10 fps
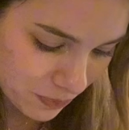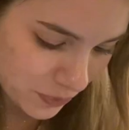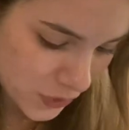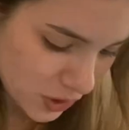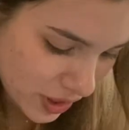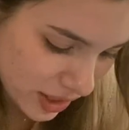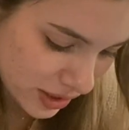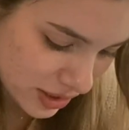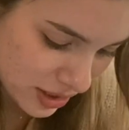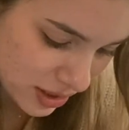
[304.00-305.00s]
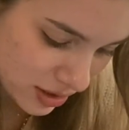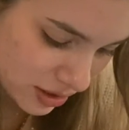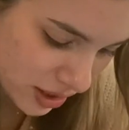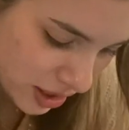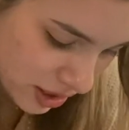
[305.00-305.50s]
So yeah, let's
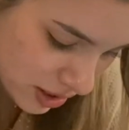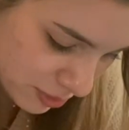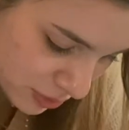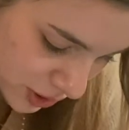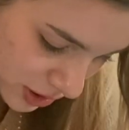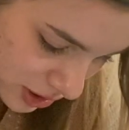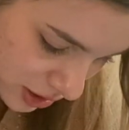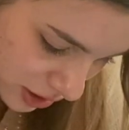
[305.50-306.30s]
put